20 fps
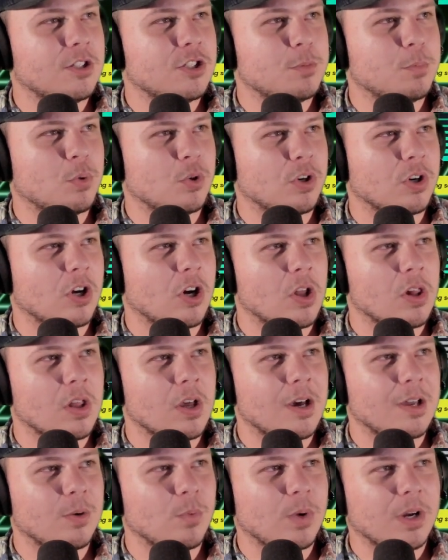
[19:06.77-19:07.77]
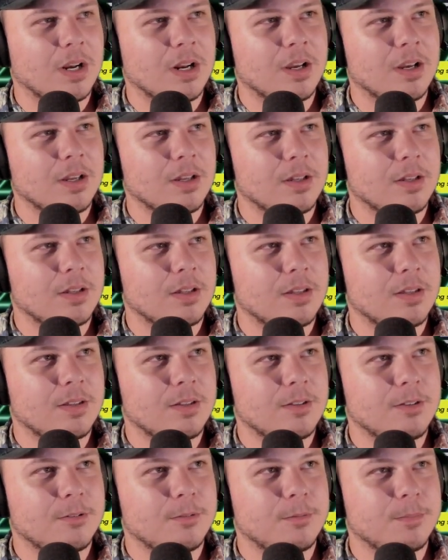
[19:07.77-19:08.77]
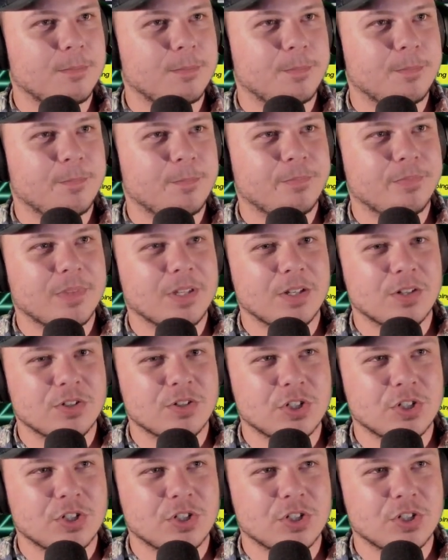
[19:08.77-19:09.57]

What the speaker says: Put it all on. Why not? There's the